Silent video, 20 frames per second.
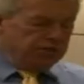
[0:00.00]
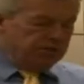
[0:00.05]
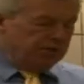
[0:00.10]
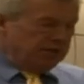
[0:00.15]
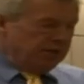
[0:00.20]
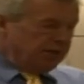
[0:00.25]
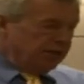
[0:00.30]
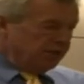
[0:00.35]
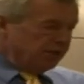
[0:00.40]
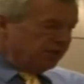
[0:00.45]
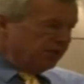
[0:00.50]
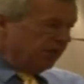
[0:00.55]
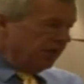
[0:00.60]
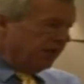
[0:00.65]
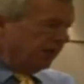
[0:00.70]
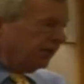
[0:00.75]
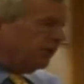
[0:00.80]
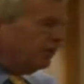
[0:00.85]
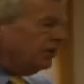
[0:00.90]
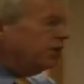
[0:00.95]
breaks
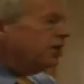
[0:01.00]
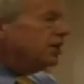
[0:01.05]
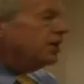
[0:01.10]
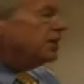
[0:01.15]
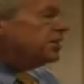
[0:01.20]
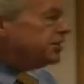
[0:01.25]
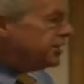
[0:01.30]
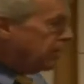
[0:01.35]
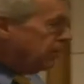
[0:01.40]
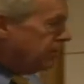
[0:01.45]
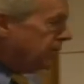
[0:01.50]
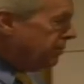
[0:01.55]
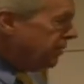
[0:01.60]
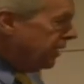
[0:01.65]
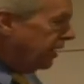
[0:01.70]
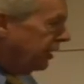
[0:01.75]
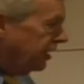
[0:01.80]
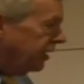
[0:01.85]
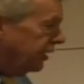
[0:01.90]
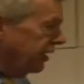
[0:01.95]
down
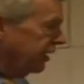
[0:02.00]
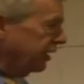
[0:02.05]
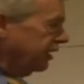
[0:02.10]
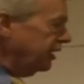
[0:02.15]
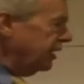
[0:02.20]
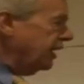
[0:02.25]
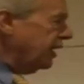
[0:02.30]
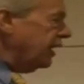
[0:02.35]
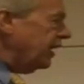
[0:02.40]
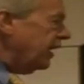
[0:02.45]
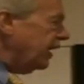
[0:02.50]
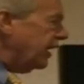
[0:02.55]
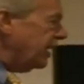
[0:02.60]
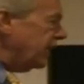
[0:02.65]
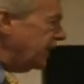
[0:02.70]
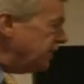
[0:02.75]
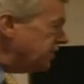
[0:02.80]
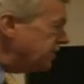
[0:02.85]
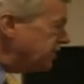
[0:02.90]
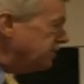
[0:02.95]
dopamine,
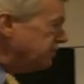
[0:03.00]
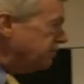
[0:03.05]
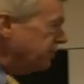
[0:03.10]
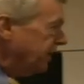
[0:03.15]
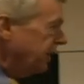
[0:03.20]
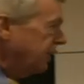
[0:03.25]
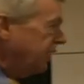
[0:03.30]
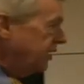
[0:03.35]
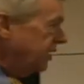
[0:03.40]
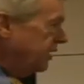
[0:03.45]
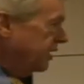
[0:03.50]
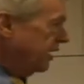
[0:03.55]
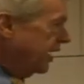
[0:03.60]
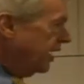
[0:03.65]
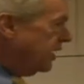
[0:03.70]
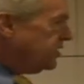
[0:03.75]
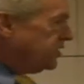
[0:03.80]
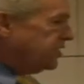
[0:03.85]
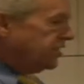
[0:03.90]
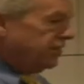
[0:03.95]
histamine,
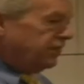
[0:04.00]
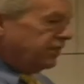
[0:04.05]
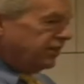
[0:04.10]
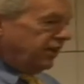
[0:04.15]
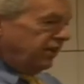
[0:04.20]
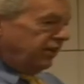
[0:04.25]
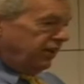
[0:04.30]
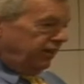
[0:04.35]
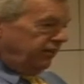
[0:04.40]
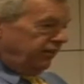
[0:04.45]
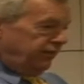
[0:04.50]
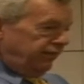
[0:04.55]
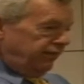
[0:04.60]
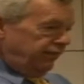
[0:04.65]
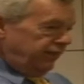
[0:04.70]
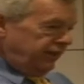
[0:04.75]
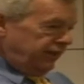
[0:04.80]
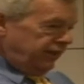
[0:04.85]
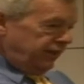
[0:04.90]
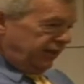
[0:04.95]
and serotonin.
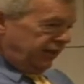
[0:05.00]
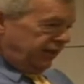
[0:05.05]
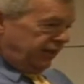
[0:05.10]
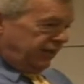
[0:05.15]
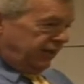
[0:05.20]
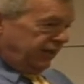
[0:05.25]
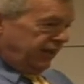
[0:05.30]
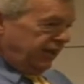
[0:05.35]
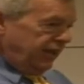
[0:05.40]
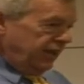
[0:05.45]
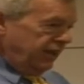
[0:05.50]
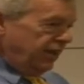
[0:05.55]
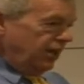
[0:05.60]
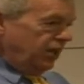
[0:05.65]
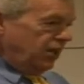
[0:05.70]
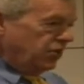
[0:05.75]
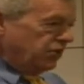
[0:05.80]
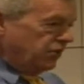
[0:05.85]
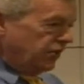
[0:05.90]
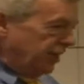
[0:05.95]
Okay?
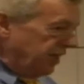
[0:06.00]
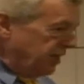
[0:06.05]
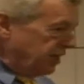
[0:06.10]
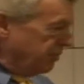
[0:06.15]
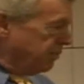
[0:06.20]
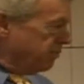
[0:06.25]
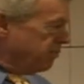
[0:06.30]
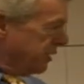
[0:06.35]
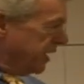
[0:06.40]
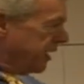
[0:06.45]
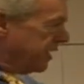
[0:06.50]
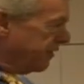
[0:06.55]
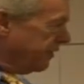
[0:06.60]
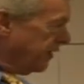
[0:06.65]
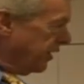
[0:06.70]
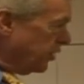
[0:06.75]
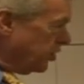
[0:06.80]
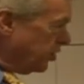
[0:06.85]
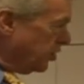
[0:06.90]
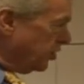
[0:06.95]
So it has many
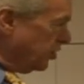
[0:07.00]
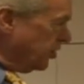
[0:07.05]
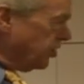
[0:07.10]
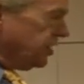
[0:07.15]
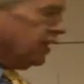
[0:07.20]
functions,